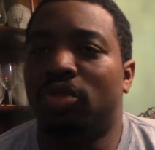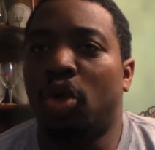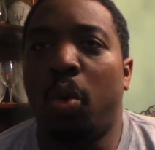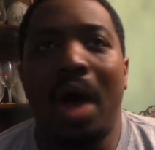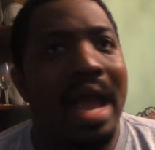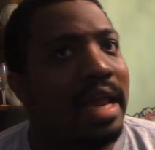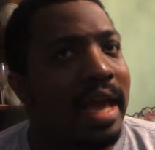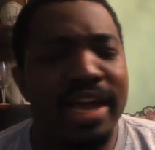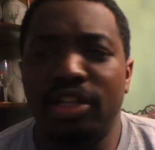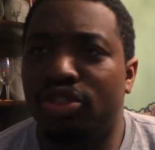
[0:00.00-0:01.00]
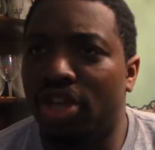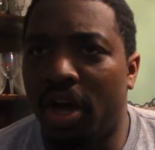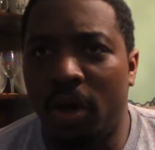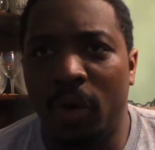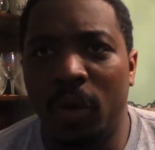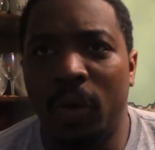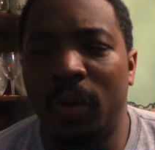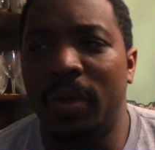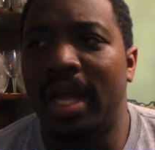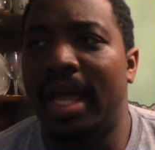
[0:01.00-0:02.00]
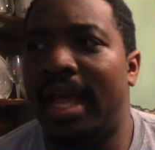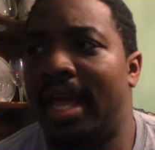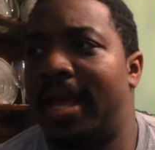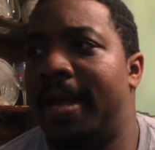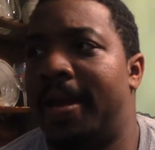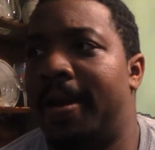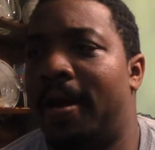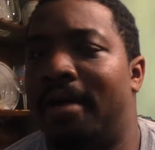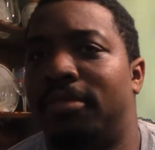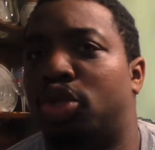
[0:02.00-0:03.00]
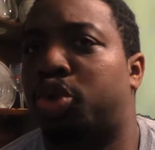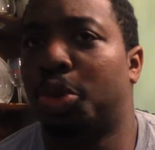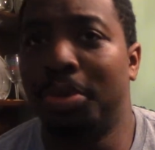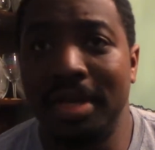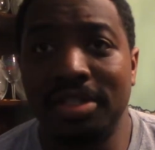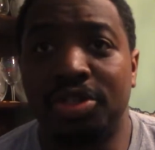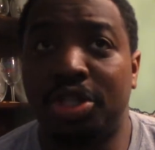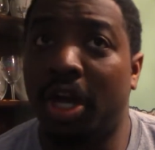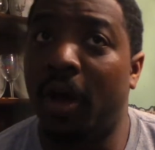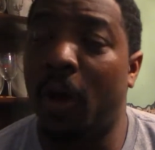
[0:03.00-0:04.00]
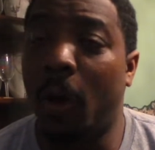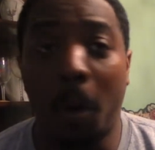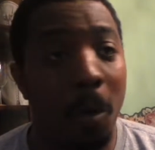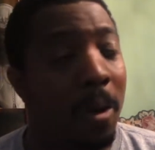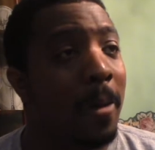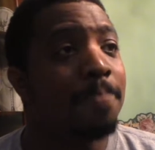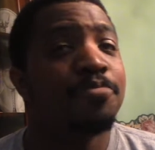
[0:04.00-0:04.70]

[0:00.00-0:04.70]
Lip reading: Twilight Zone and The Truman Show.